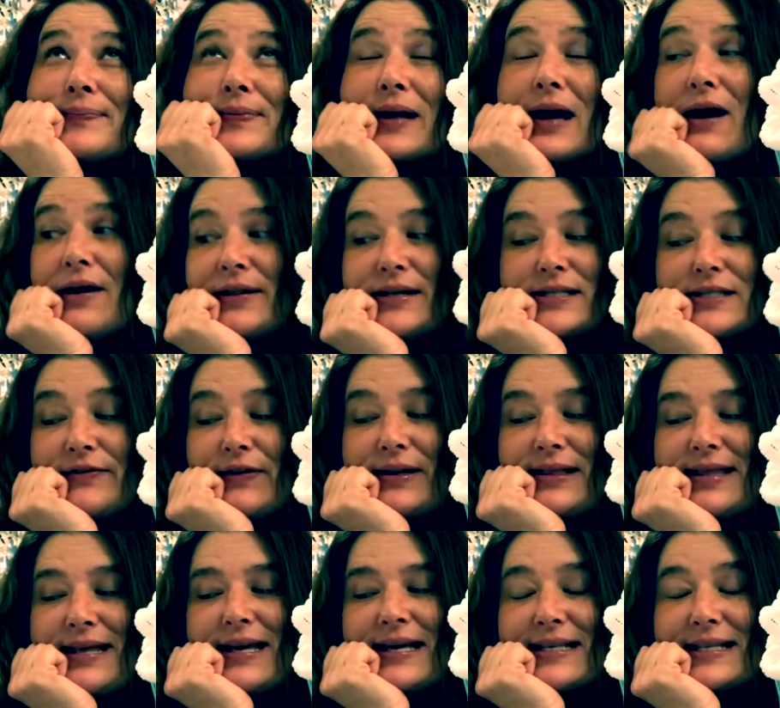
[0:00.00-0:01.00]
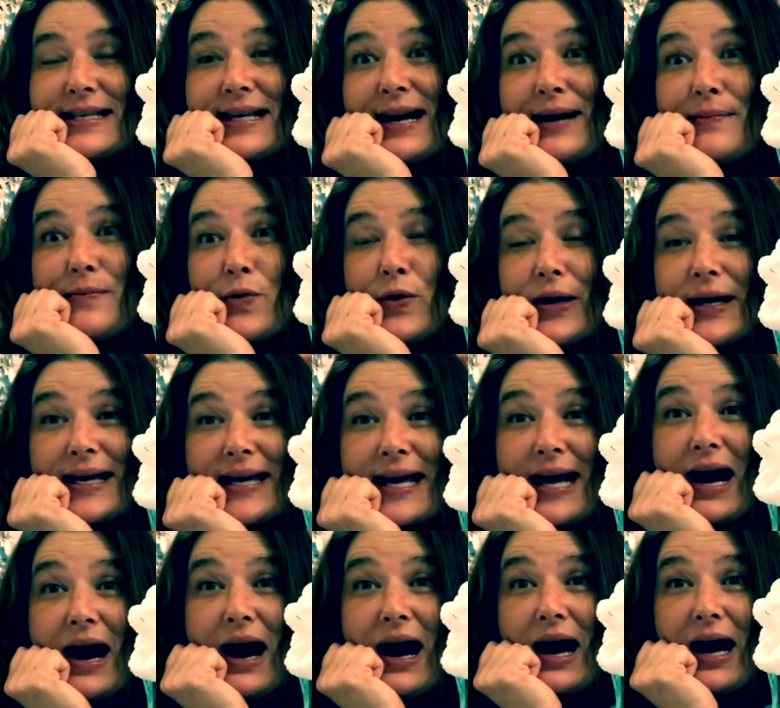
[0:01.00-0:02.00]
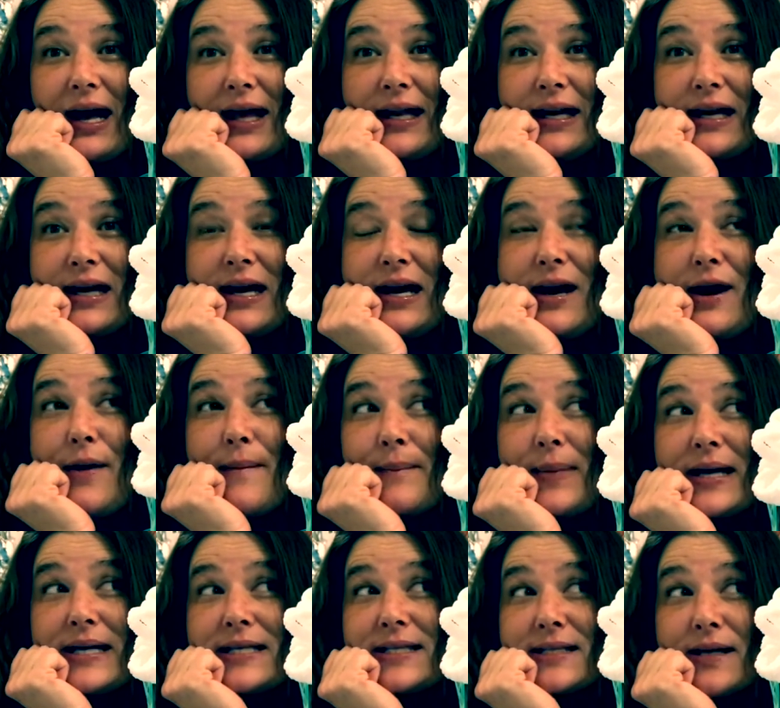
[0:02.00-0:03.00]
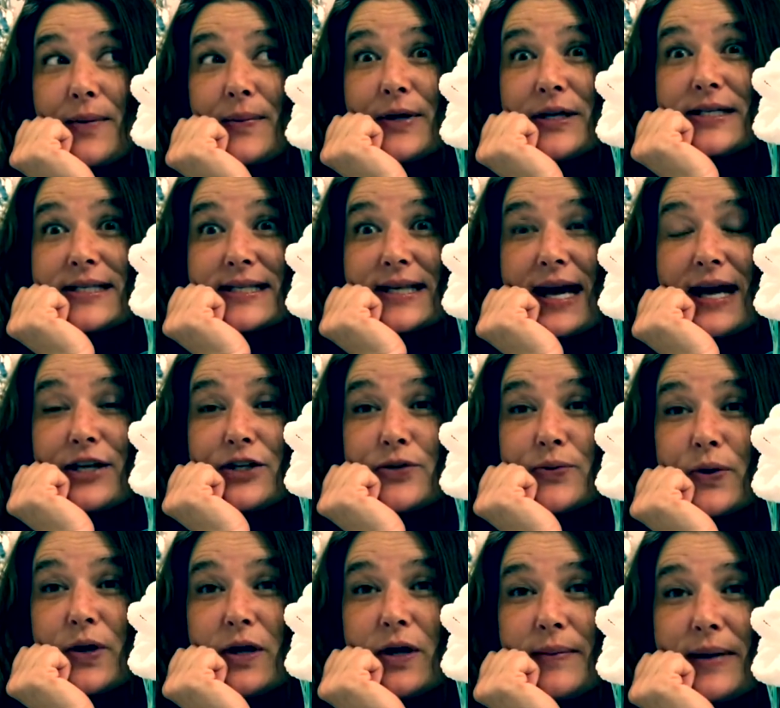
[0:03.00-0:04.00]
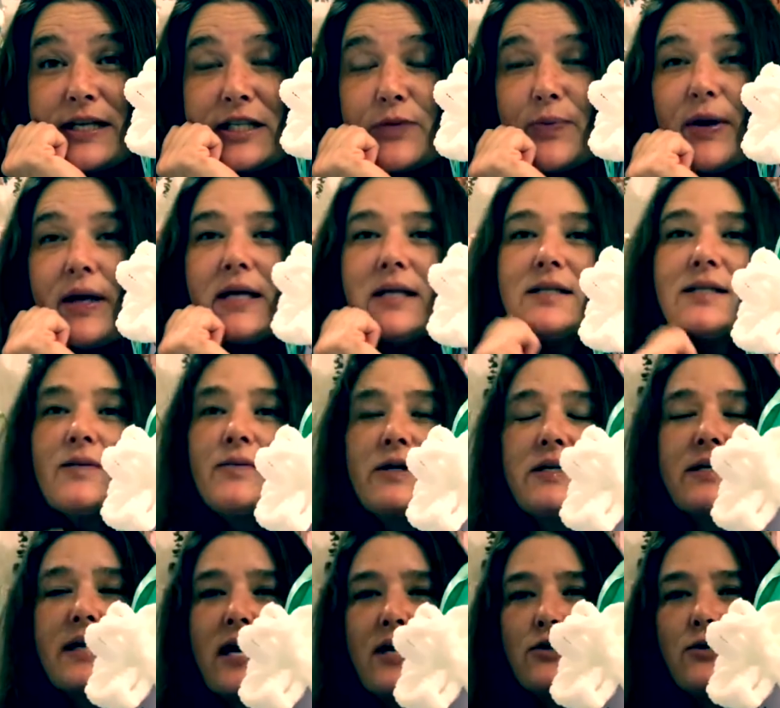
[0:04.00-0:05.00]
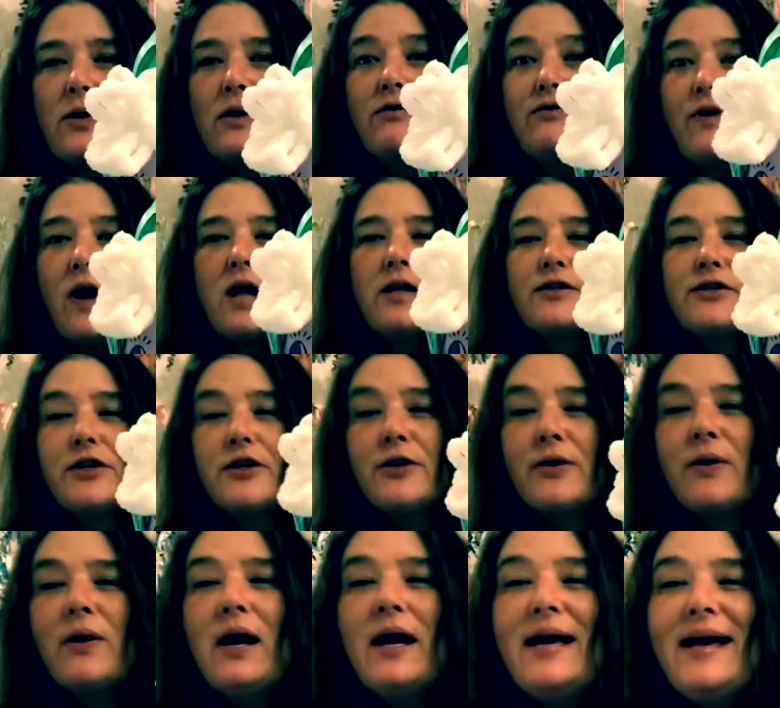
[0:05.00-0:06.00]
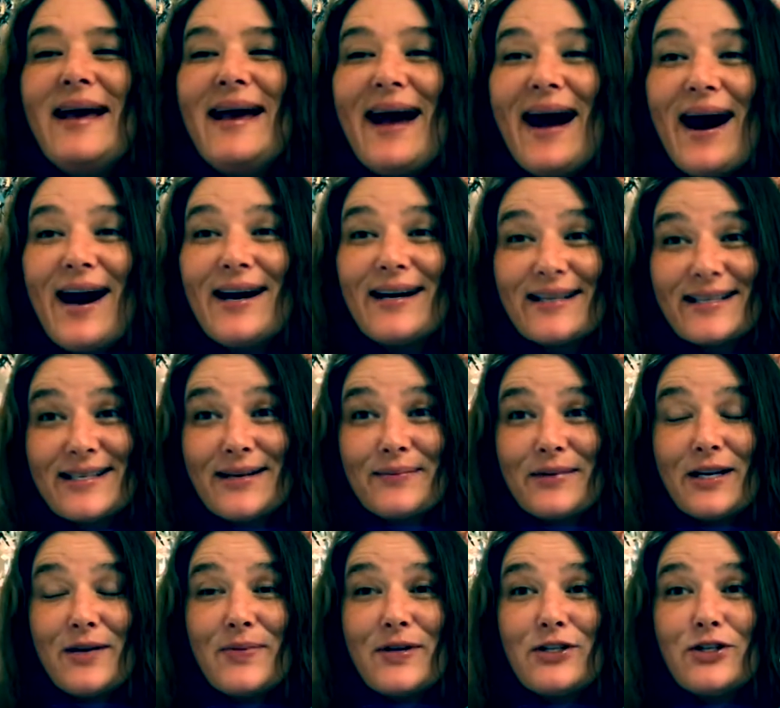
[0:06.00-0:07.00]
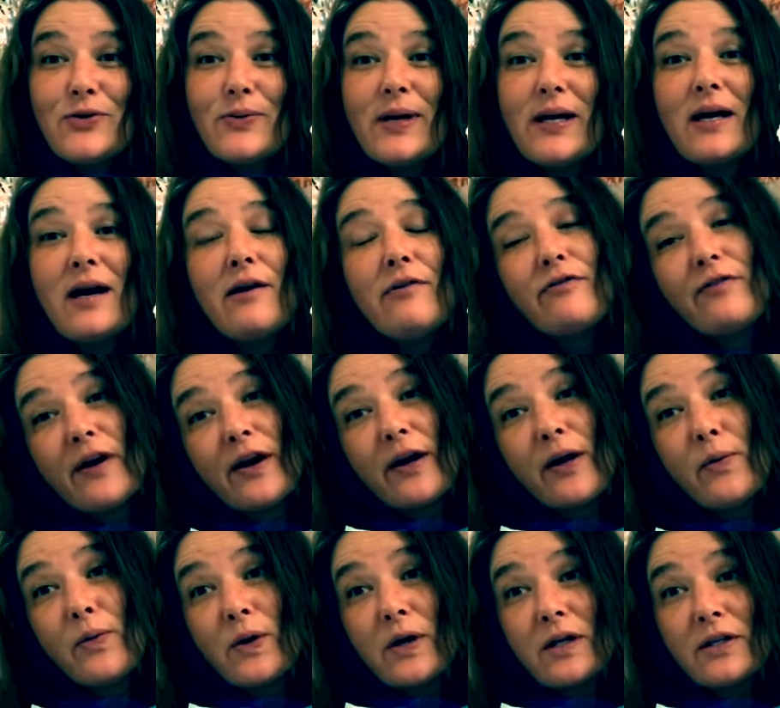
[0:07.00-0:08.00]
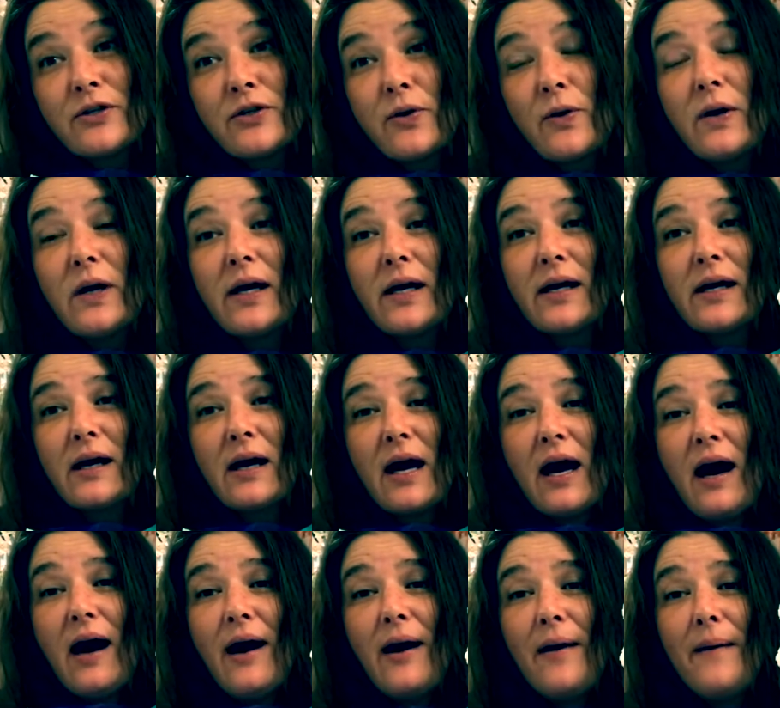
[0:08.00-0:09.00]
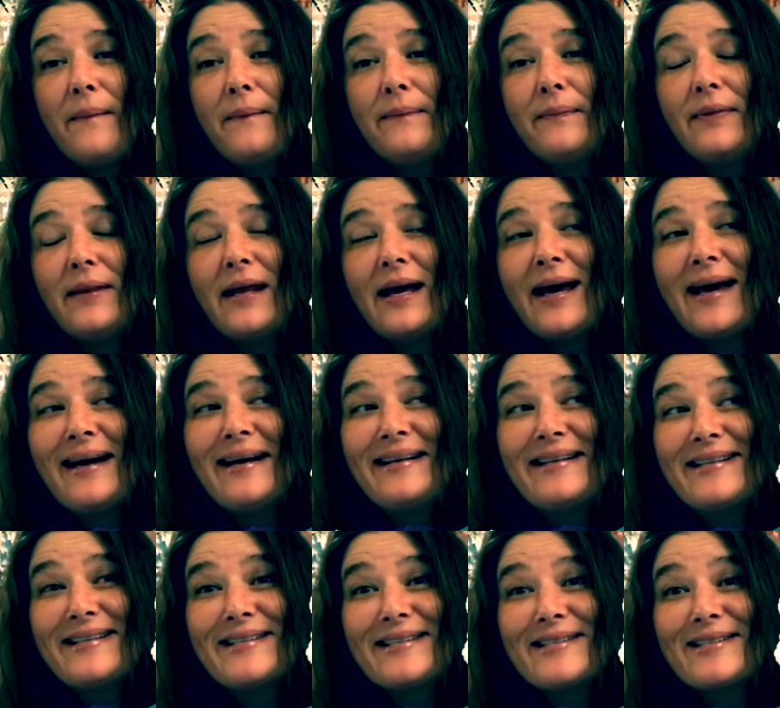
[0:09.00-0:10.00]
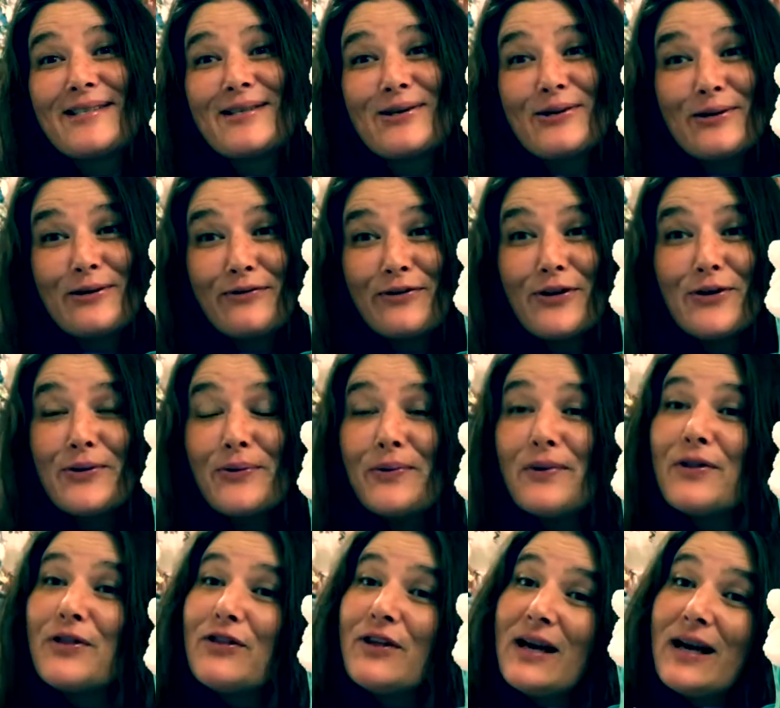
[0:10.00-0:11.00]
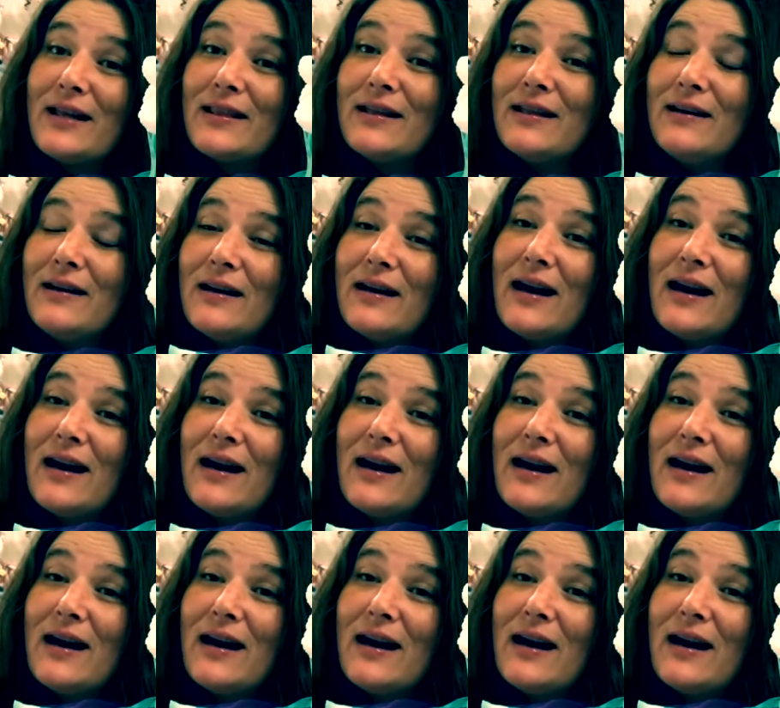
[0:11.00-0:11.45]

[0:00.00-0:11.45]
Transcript: all these fun things. And I'm working on my summer schedule, my spring and summer schedule, fall too, because I'm going to be doing a fairy world tour. And so if you think that